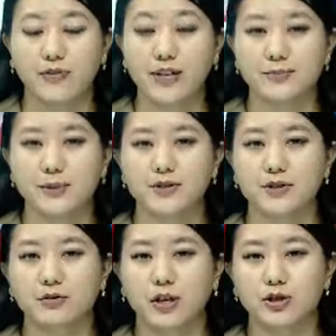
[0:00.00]
Defense
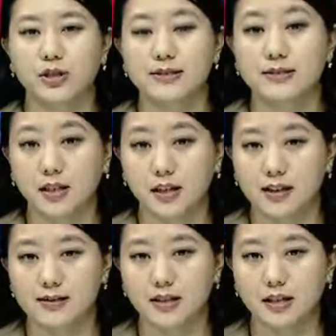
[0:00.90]
Minister Rajnath Singh
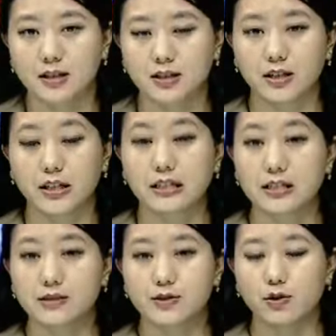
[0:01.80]
has said the
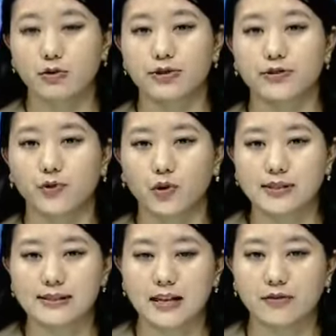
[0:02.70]
Indian security
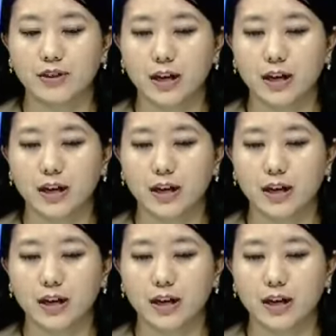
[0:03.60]
forces have